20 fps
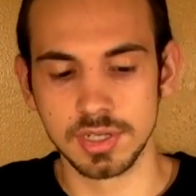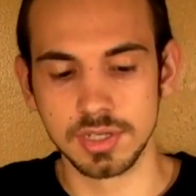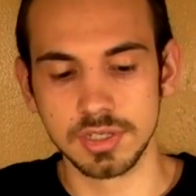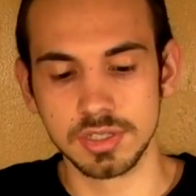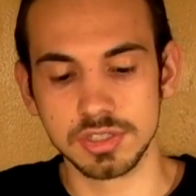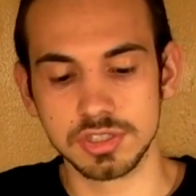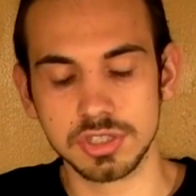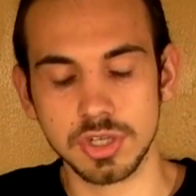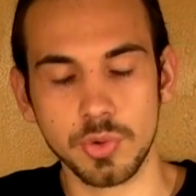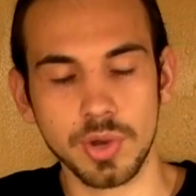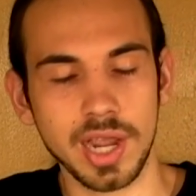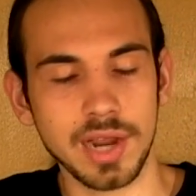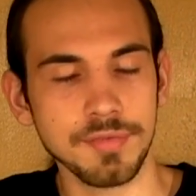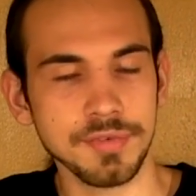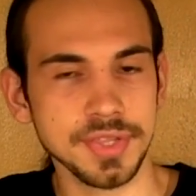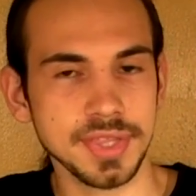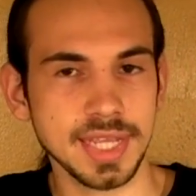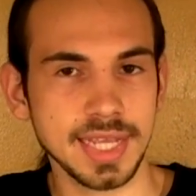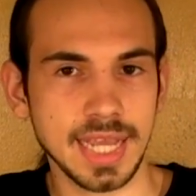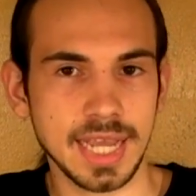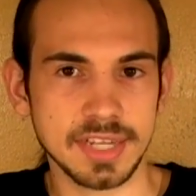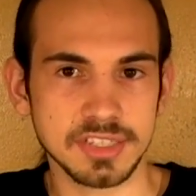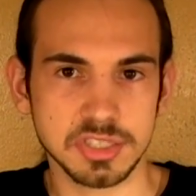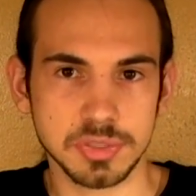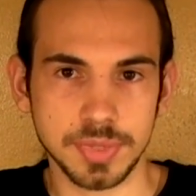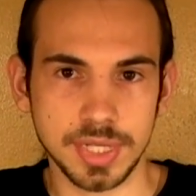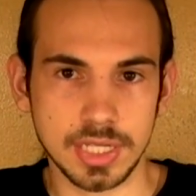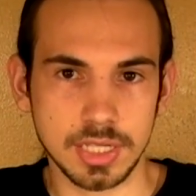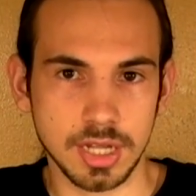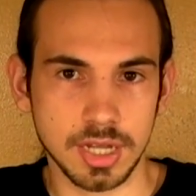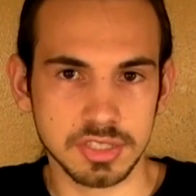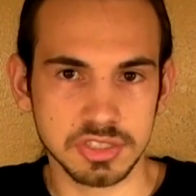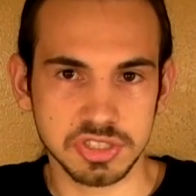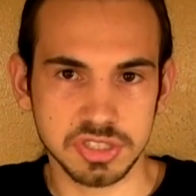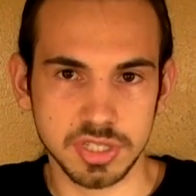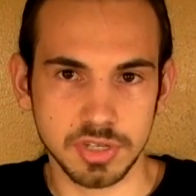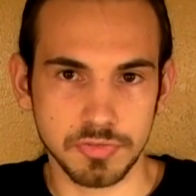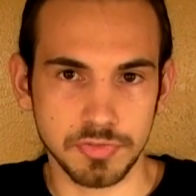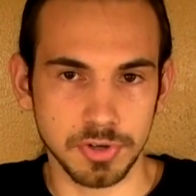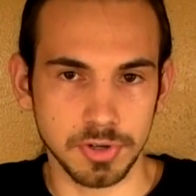So everything has to be a lot
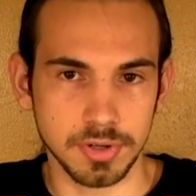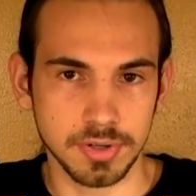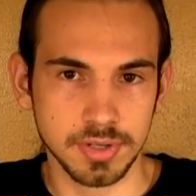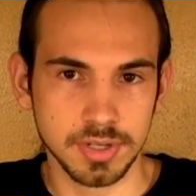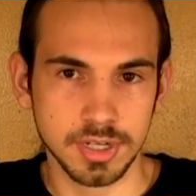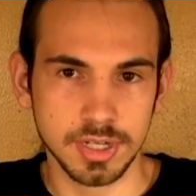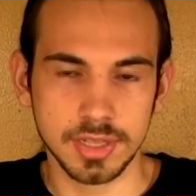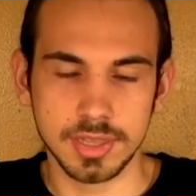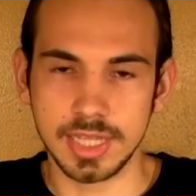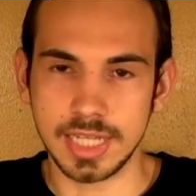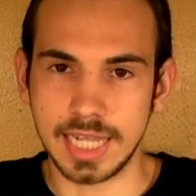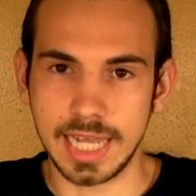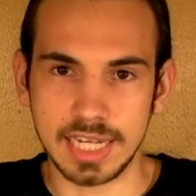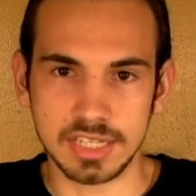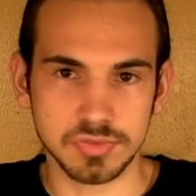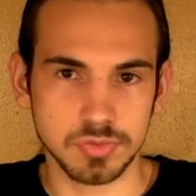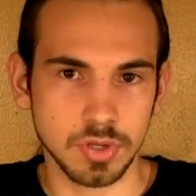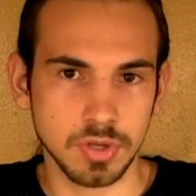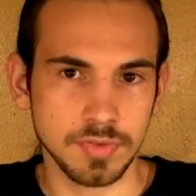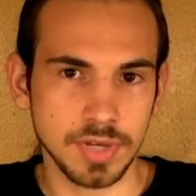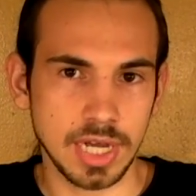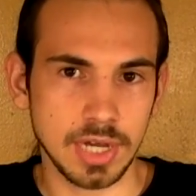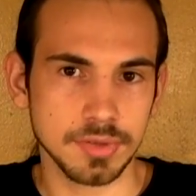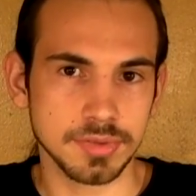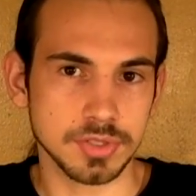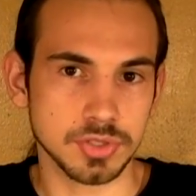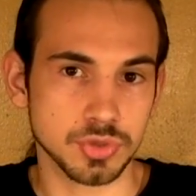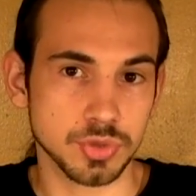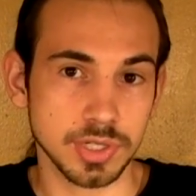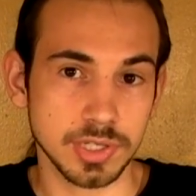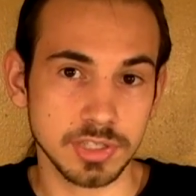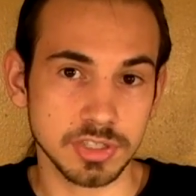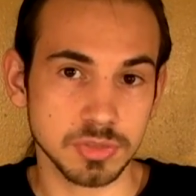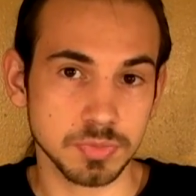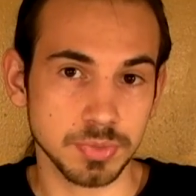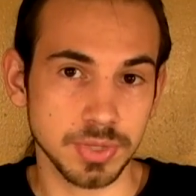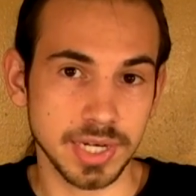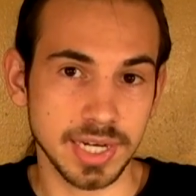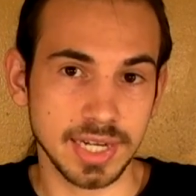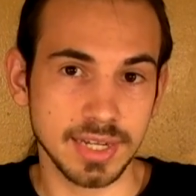stiffer. The gas flow valve, the trigger
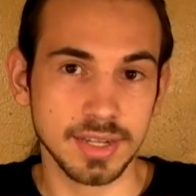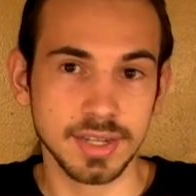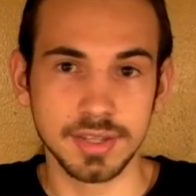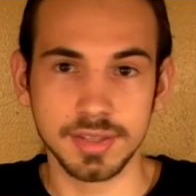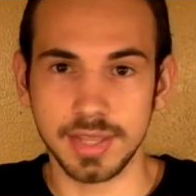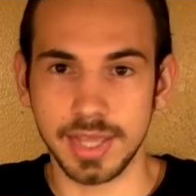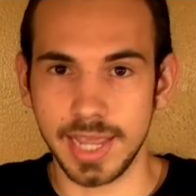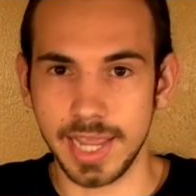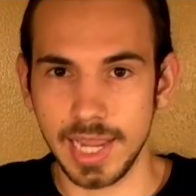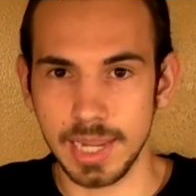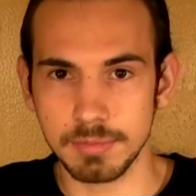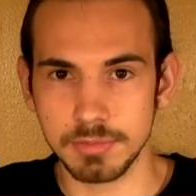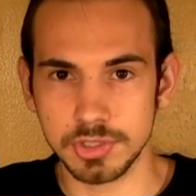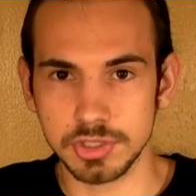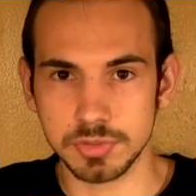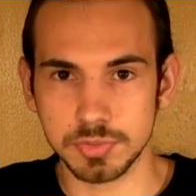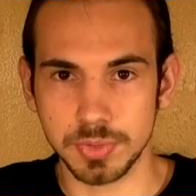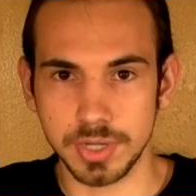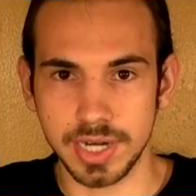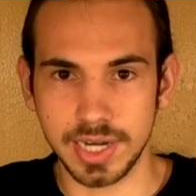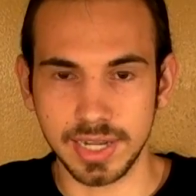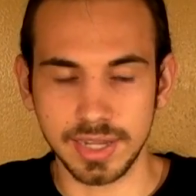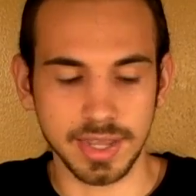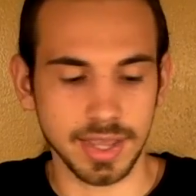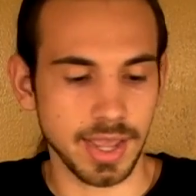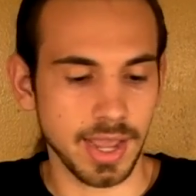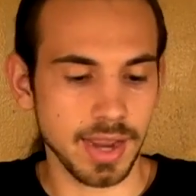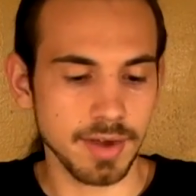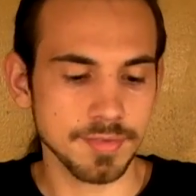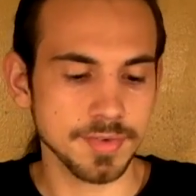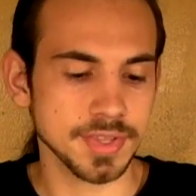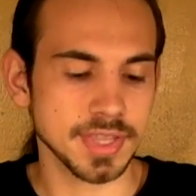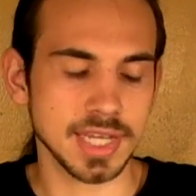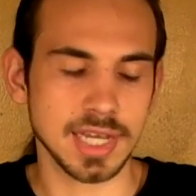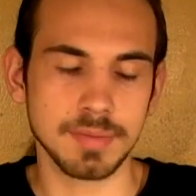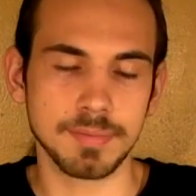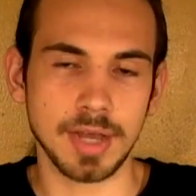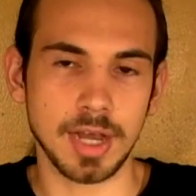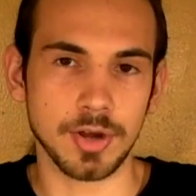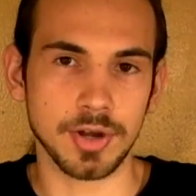spring, the hammer spring,
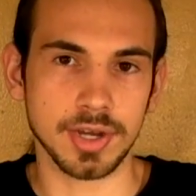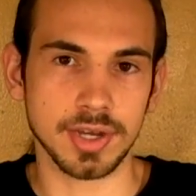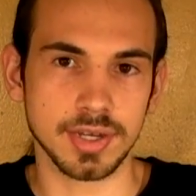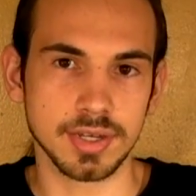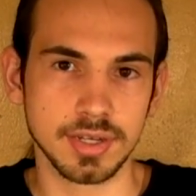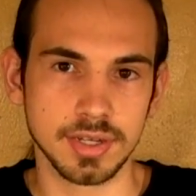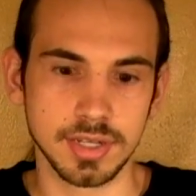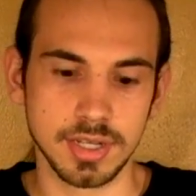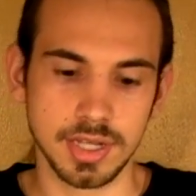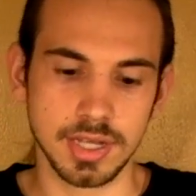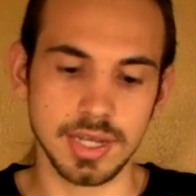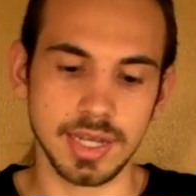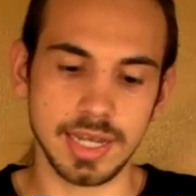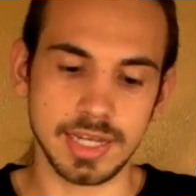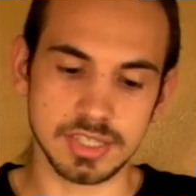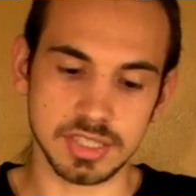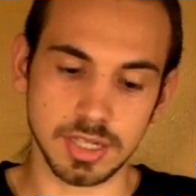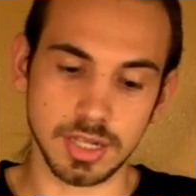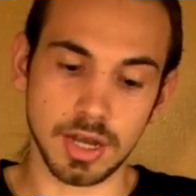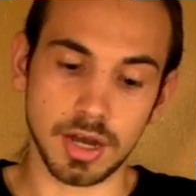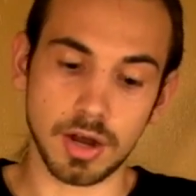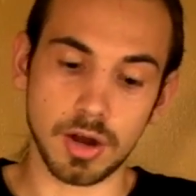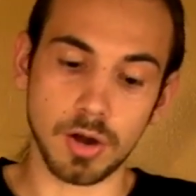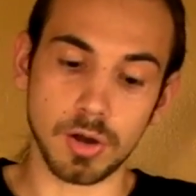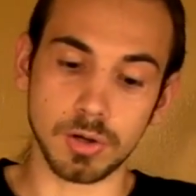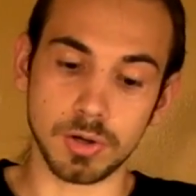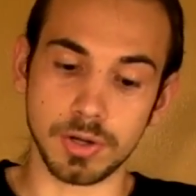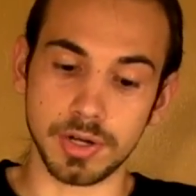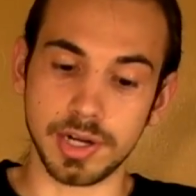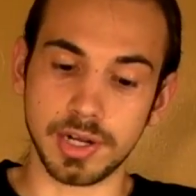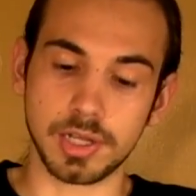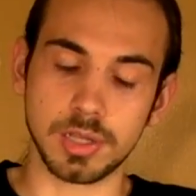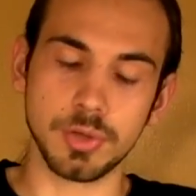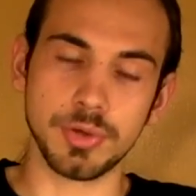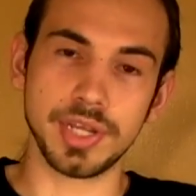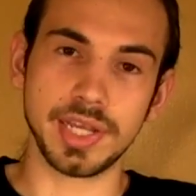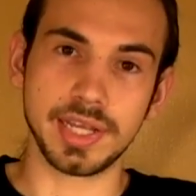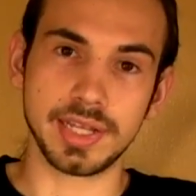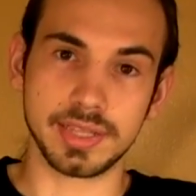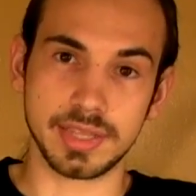everything about it is a lot harder,
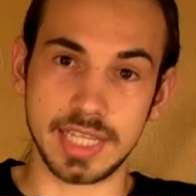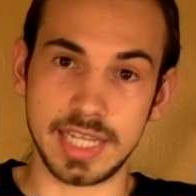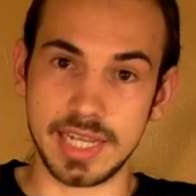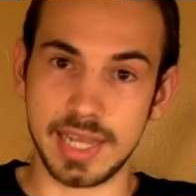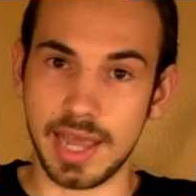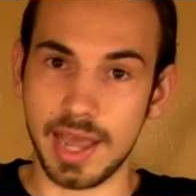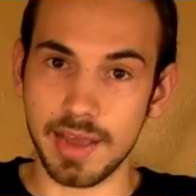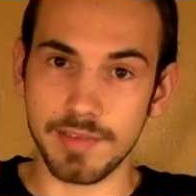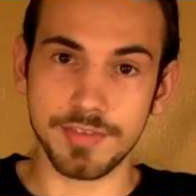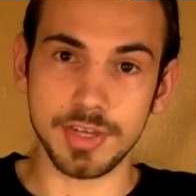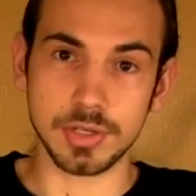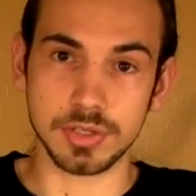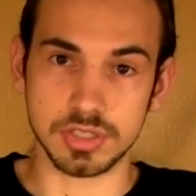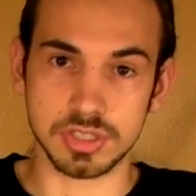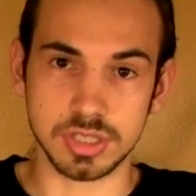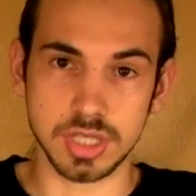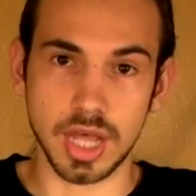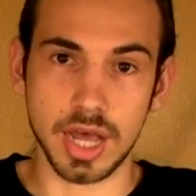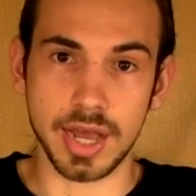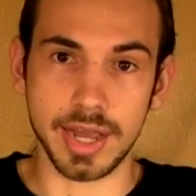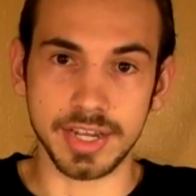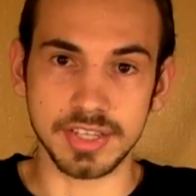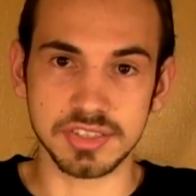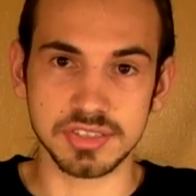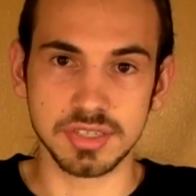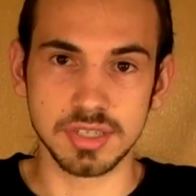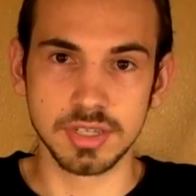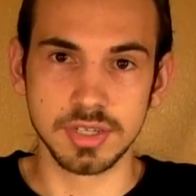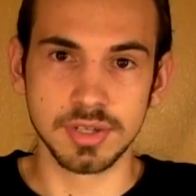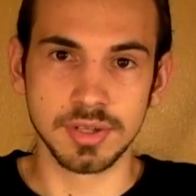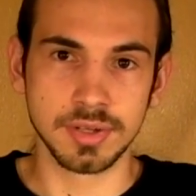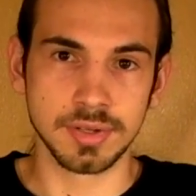including the heavier slides.